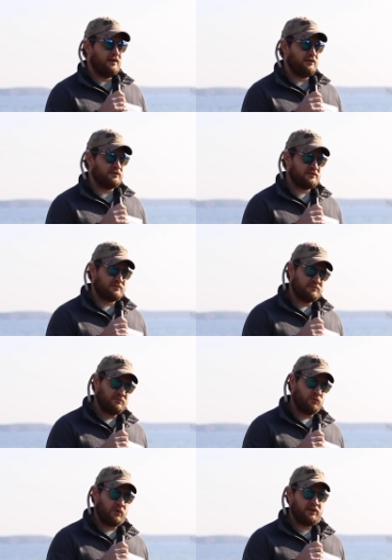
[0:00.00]
And there's
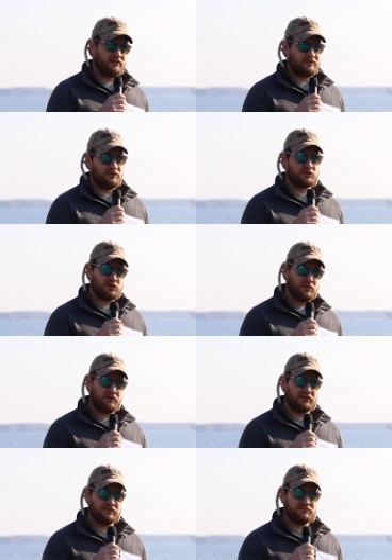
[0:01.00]
there's two
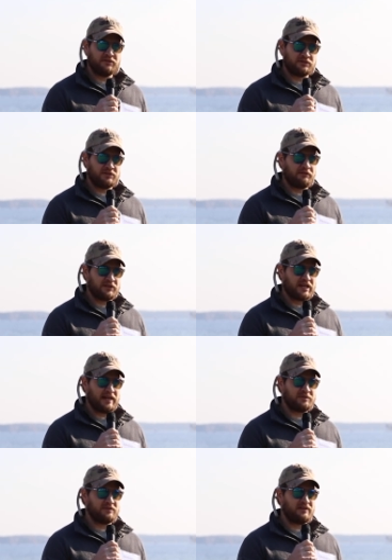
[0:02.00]
different there's different
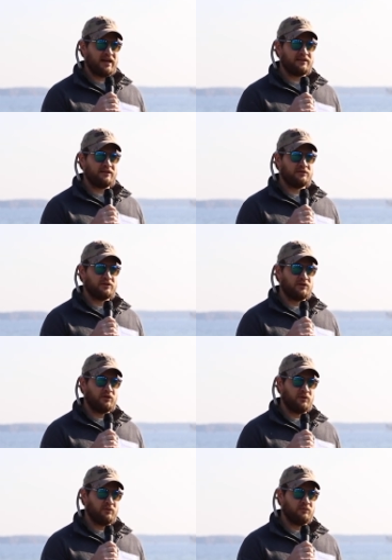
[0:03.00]
types of that that you can
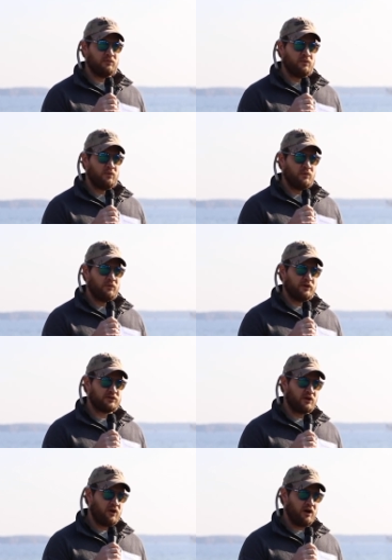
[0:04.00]
do and
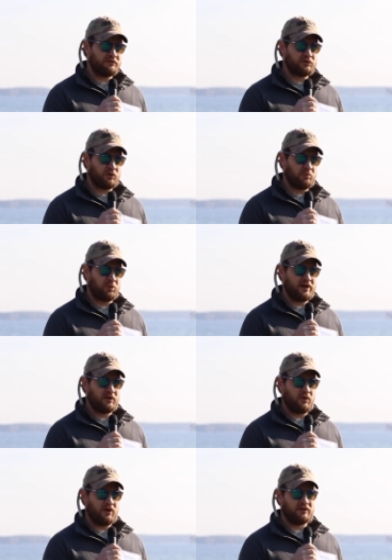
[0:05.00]
there's offshore
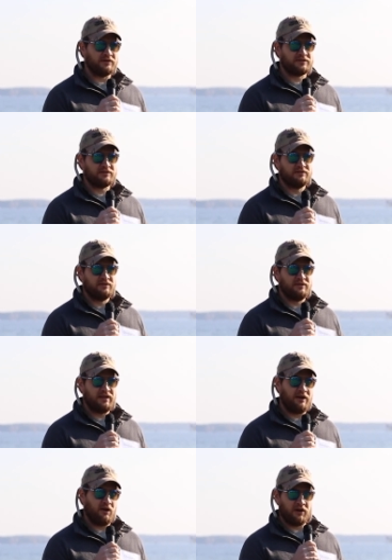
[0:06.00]
breakwaters
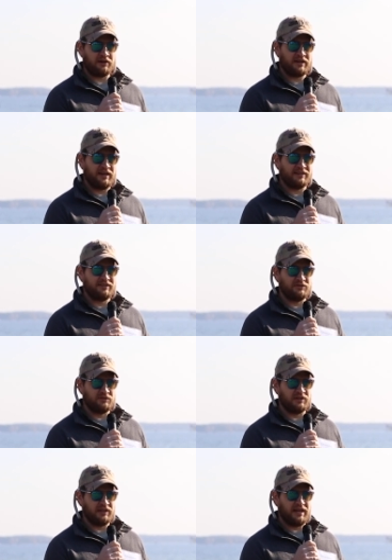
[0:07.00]
that aren't connected
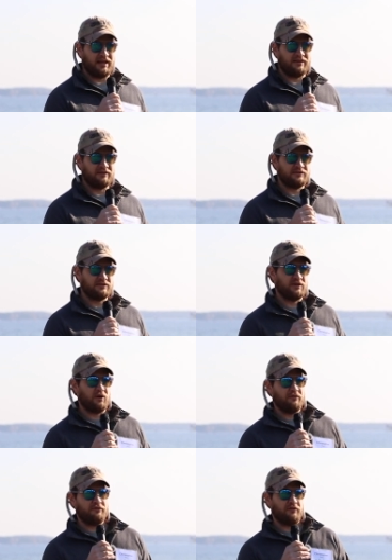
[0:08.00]
to the land
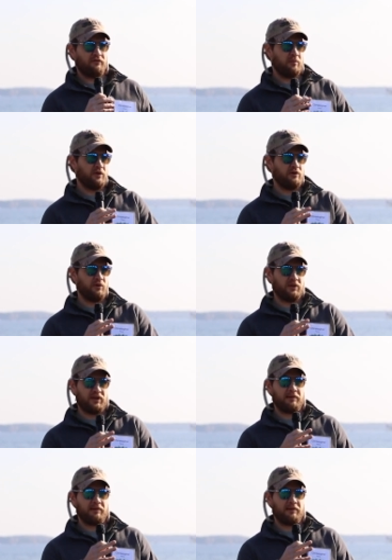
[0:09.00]
so if you're familiar with